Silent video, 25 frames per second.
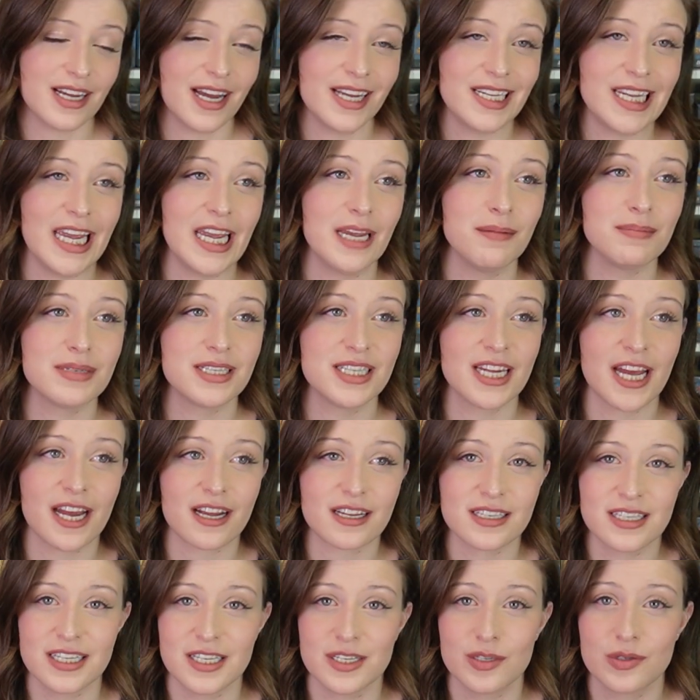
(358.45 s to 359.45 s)
I came to
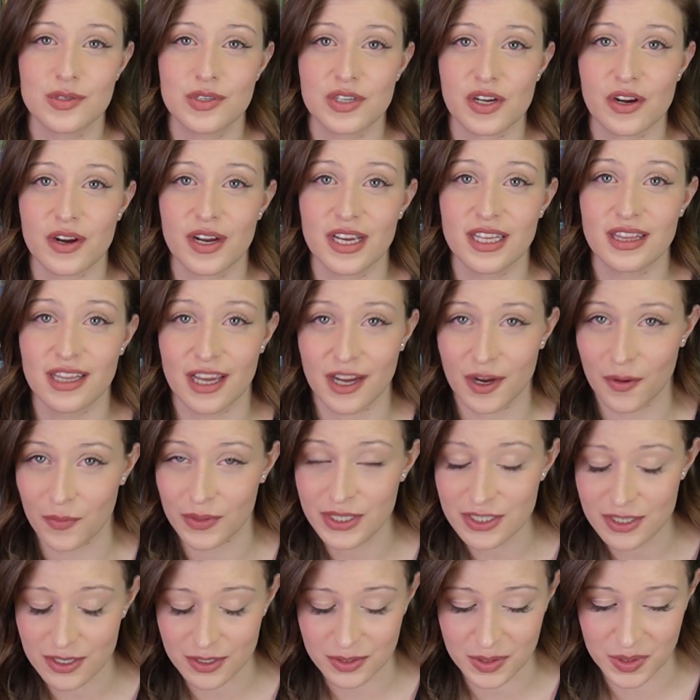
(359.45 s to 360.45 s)
Texas during their
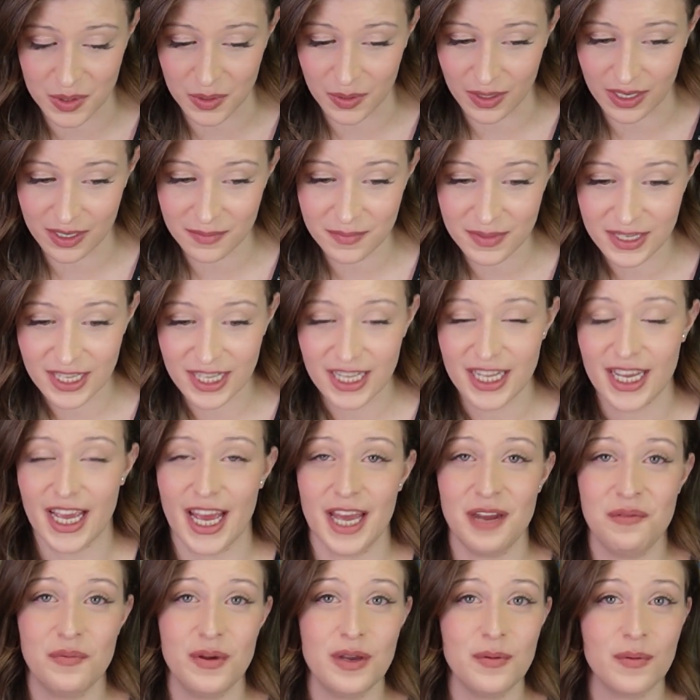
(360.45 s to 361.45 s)
winter storm,
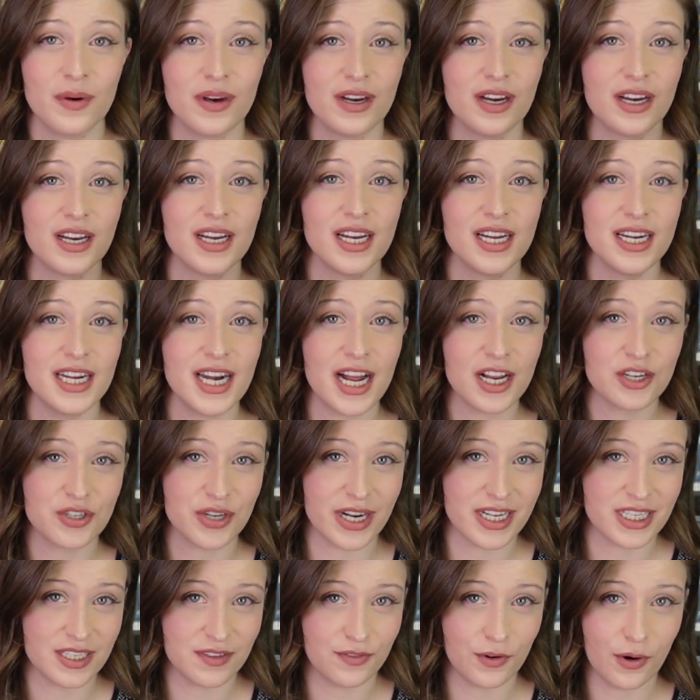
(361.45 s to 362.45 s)
and we were not
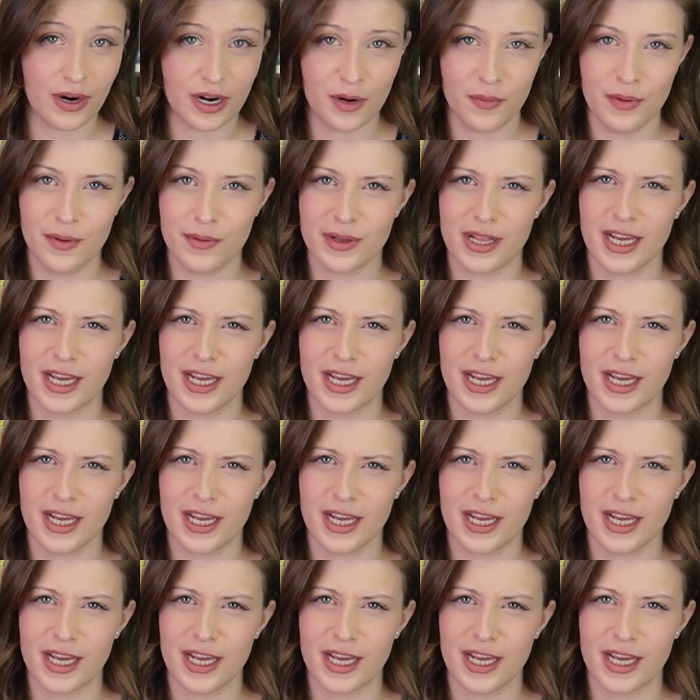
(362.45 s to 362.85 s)
dressed for it. We were